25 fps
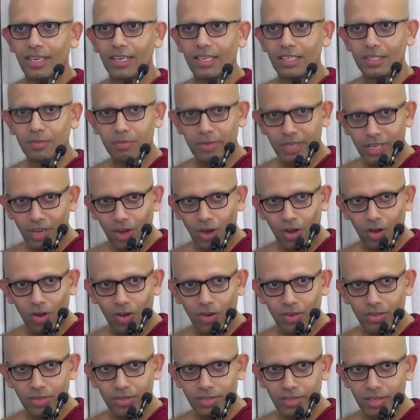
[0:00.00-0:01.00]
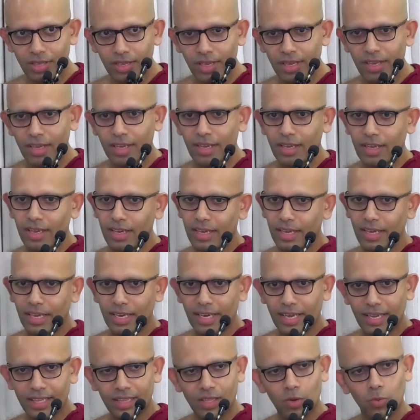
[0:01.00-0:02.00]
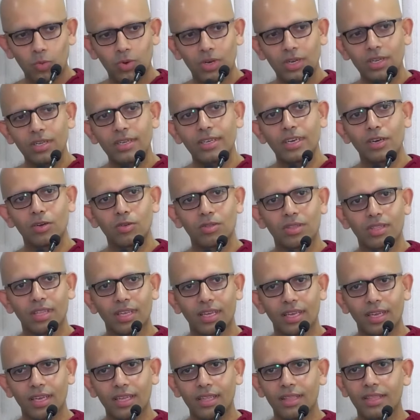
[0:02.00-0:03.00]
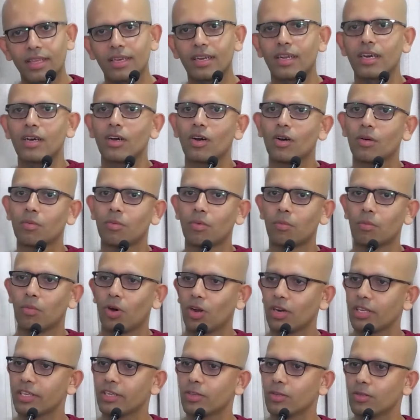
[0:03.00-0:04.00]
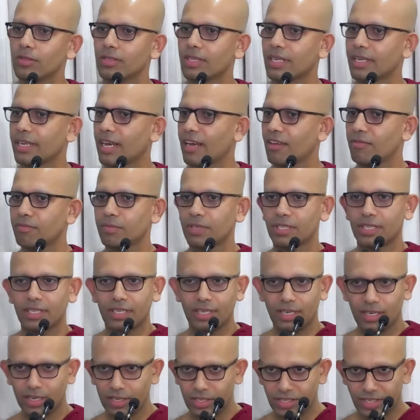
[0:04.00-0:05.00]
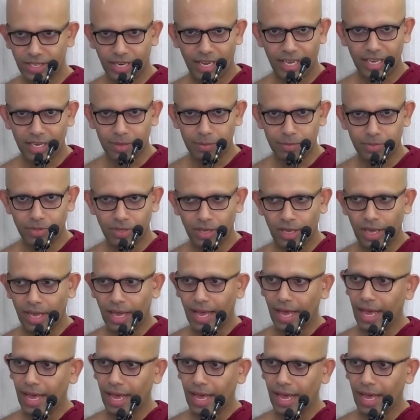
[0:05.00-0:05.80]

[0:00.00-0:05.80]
is because in the world out there, there are molecules that have particular shapes,